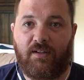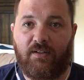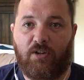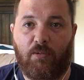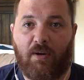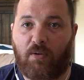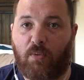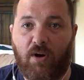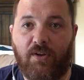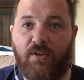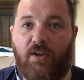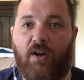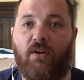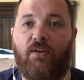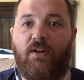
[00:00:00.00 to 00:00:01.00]
No matter where you
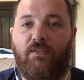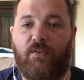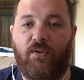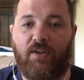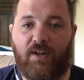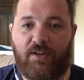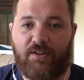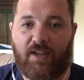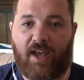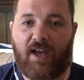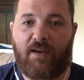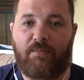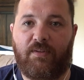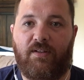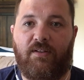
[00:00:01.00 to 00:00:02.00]
go, if you can
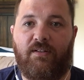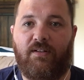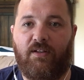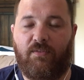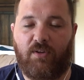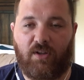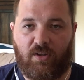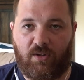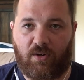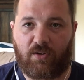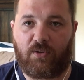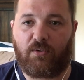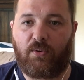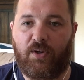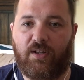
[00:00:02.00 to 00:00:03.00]
adapt, if you can
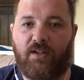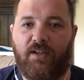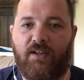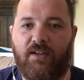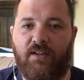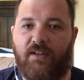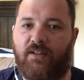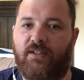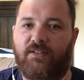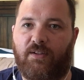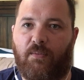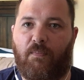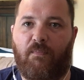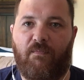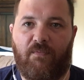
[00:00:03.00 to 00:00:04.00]
learn quickly, it's a
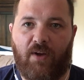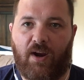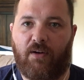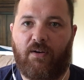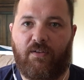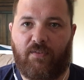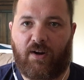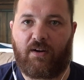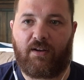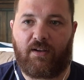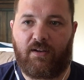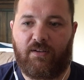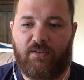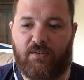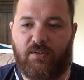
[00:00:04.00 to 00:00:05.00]
very, very
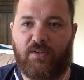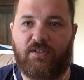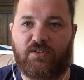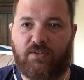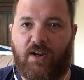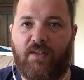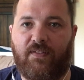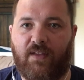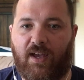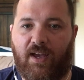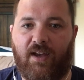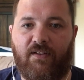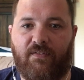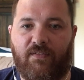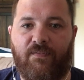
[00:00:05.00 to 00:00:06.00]
good strength to
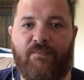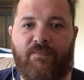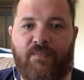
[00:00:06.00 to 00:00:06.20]
have.